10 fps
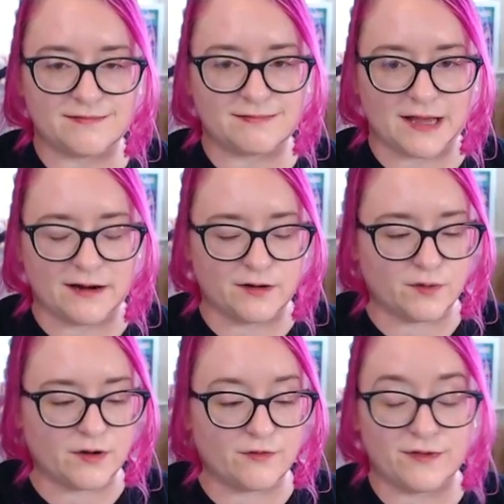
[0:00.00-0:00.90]
I don't
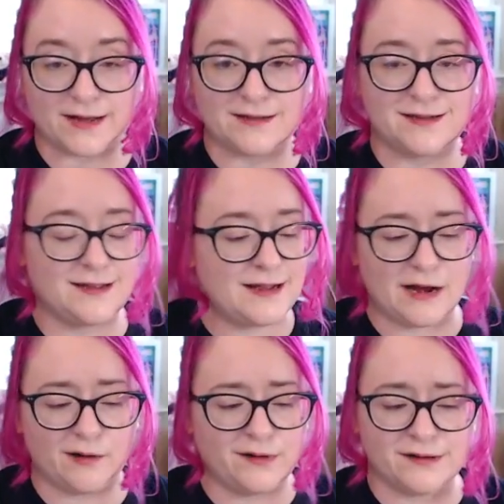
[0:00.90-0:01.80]
know,
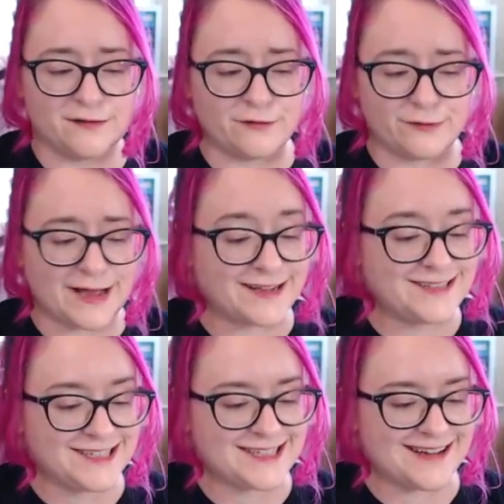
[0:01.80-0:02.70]
area of effect
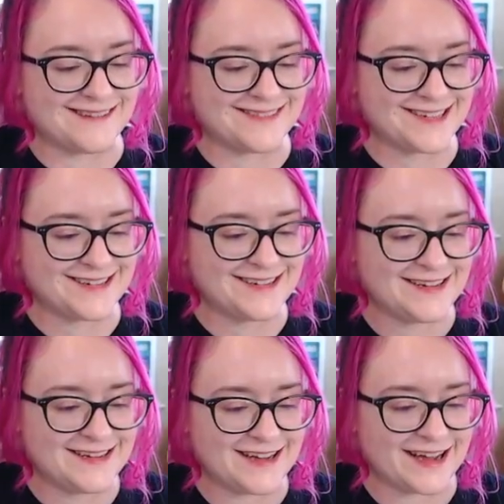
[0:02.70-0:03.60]
is going.
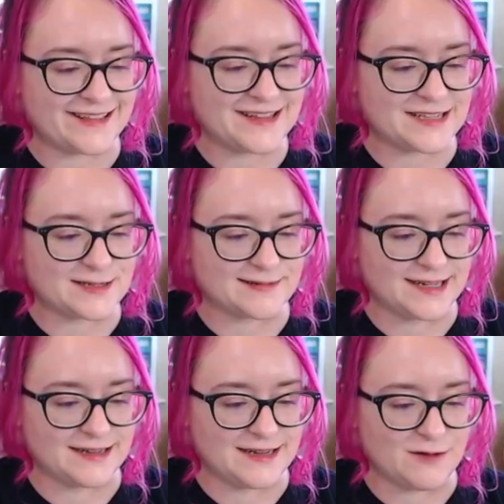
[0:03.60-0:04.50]
I think that's a
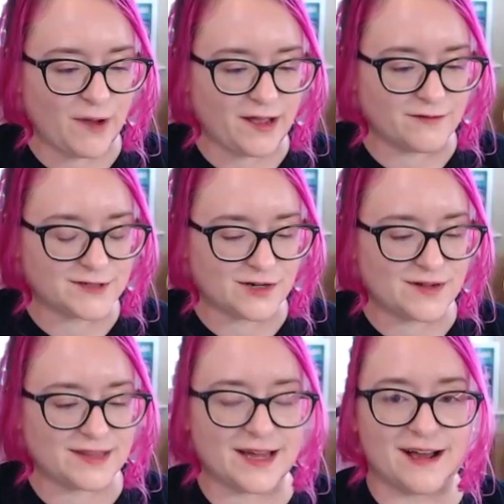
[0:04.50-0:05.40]
really neat way of
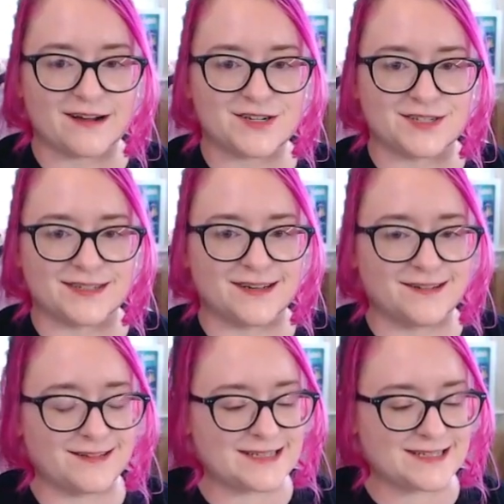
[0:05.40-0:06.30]
showing that, actually.
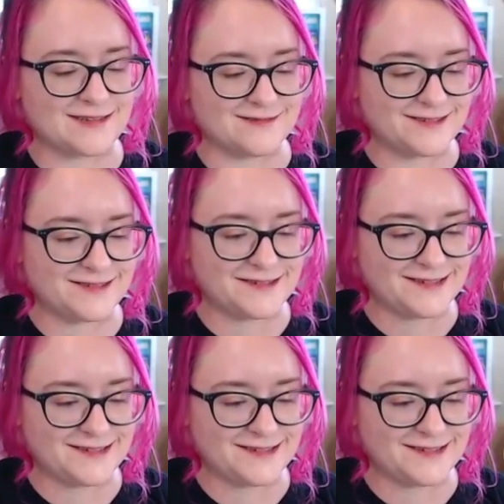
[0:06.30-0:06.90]
That's cool.